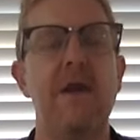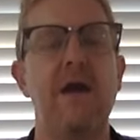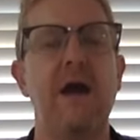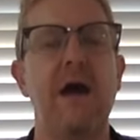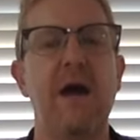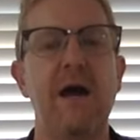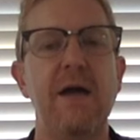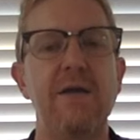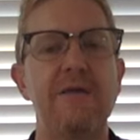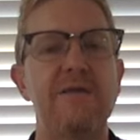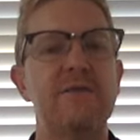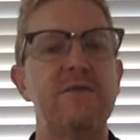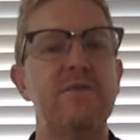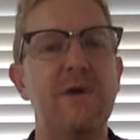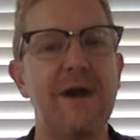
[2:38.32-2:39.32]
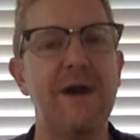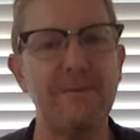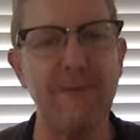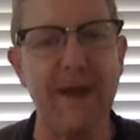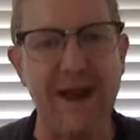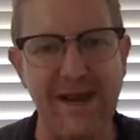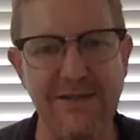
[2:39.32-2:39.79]
Uh, and so, what
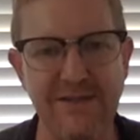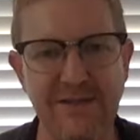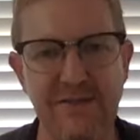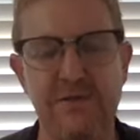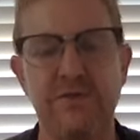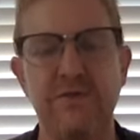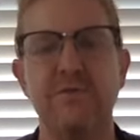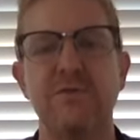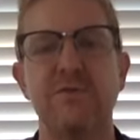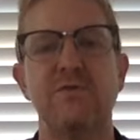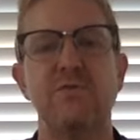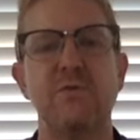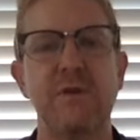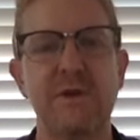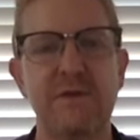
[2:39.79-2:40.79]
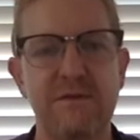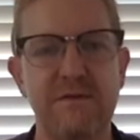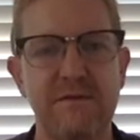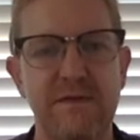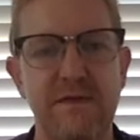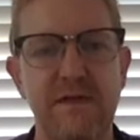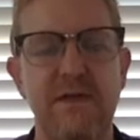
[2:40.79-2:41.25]
I'm asking you to do is to really
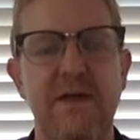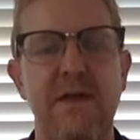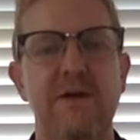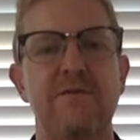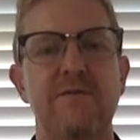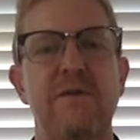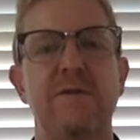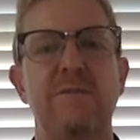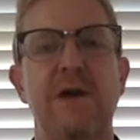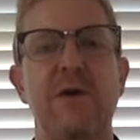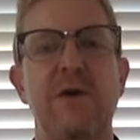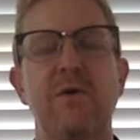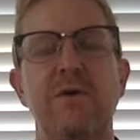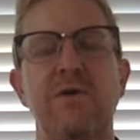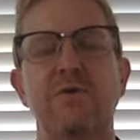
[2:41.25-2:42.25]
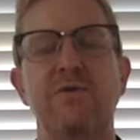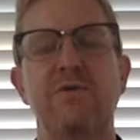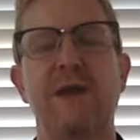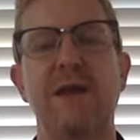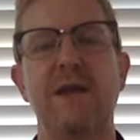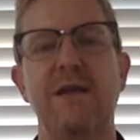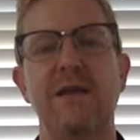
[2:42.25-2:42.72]
think carefully about what you're
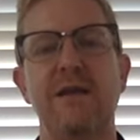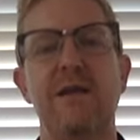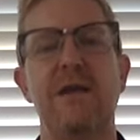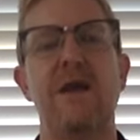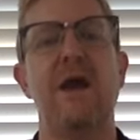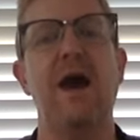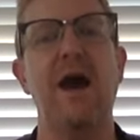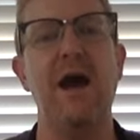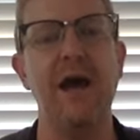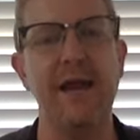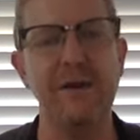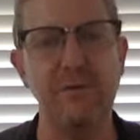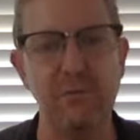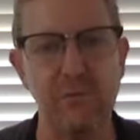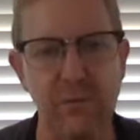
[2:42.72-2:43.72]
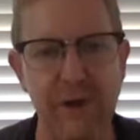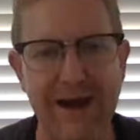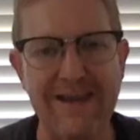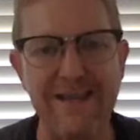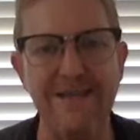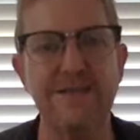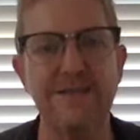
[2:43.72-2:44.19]
writing uh, and
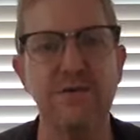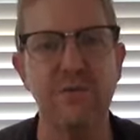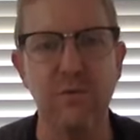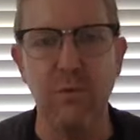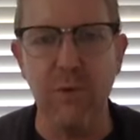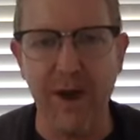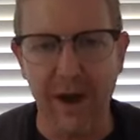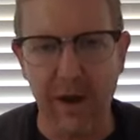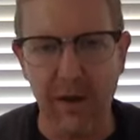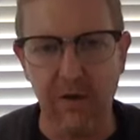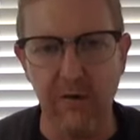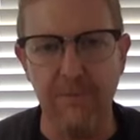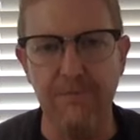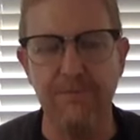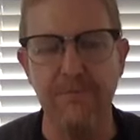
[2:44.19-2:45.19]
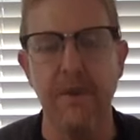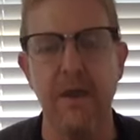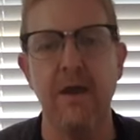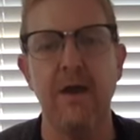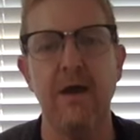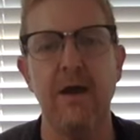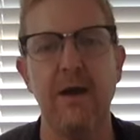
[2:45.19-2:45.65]
write it well.
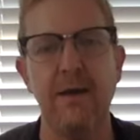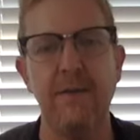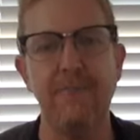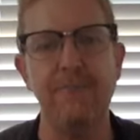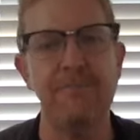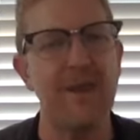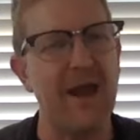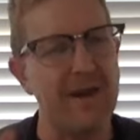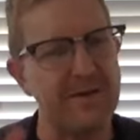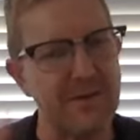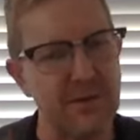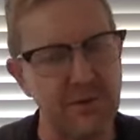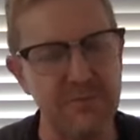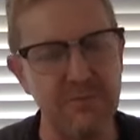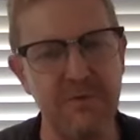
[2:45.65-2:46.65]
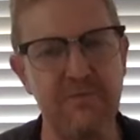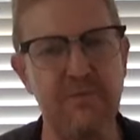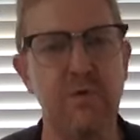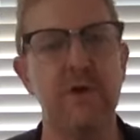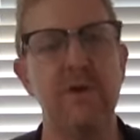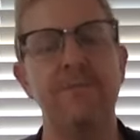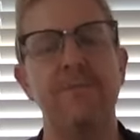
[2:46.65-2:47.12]
Um, I told you
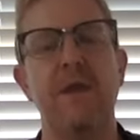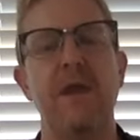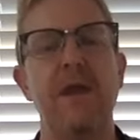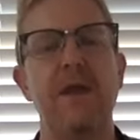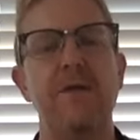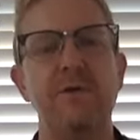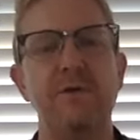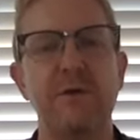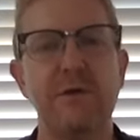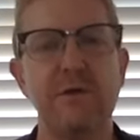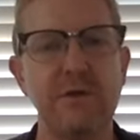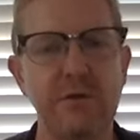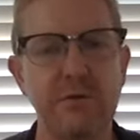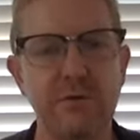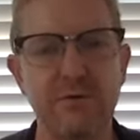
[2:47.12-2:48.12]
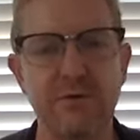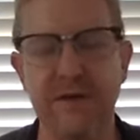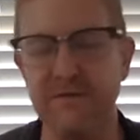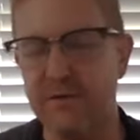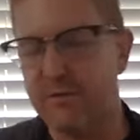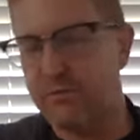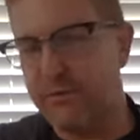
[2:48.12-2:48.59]
before, if you can use,
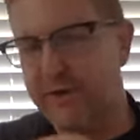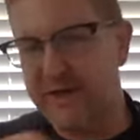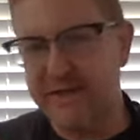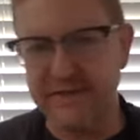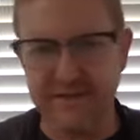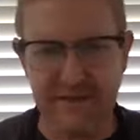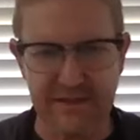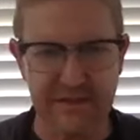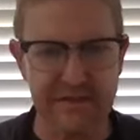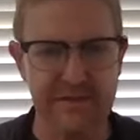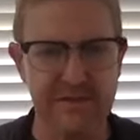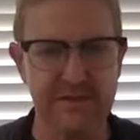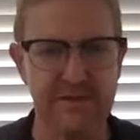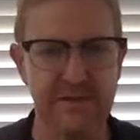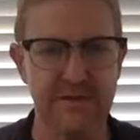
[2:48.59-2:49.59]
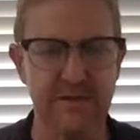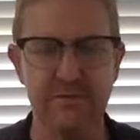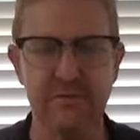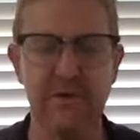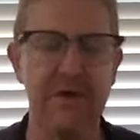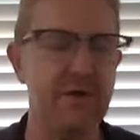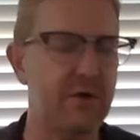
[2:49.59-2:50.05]
if you read a sentence that you've
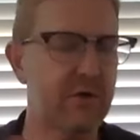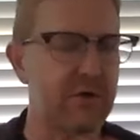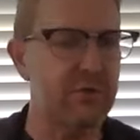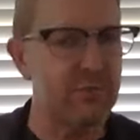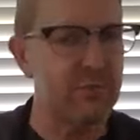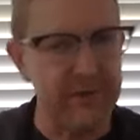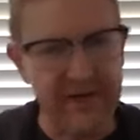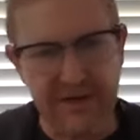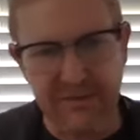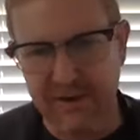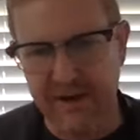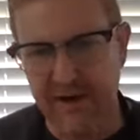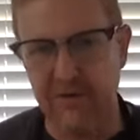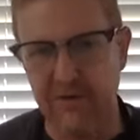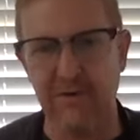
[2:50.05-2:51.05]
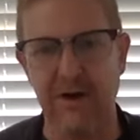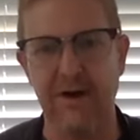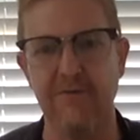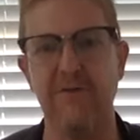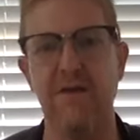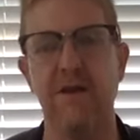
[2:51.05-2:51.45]
written or you read a paragraph